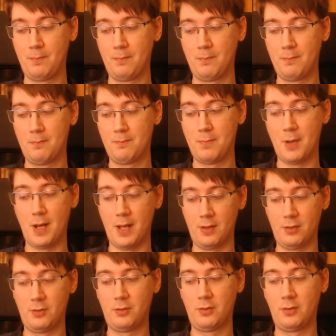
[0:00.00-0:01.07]
But it's
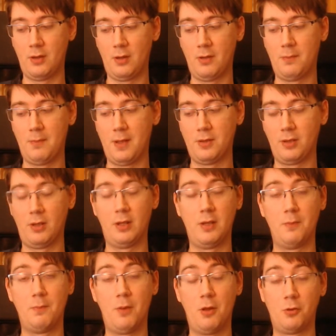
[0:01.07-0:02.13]
basically
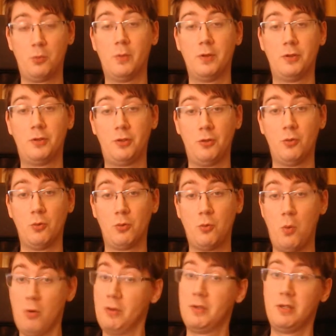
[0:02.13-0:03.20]
+1 to your
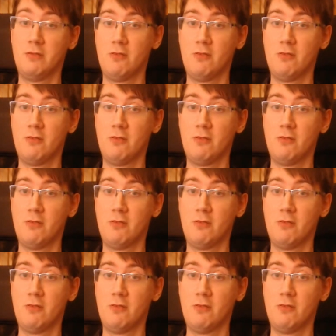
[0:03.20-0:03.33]
quality roll